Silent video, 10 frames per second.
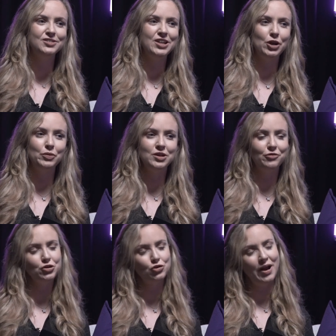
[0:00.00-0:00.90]
take you in a
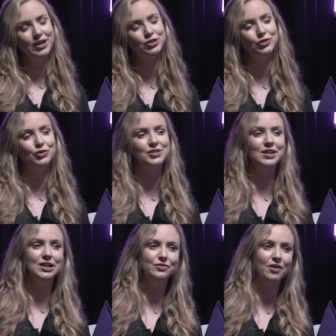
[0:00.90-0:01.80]
different direction or
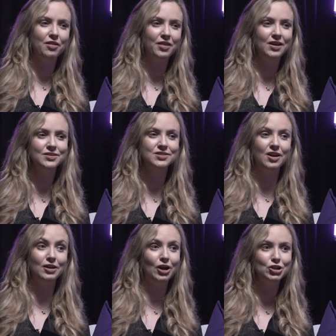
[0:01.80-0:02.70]
solidify things
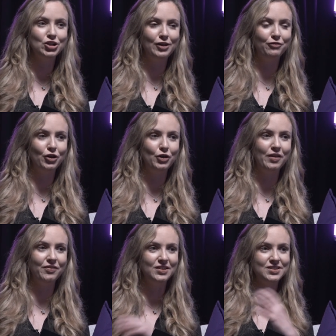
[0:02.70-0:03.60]
psychologically for you
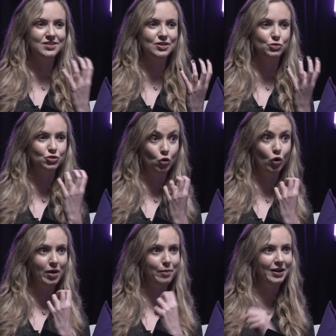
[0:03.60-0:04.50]
that this was
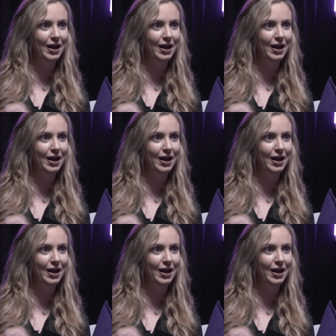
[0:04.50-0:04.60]
your baby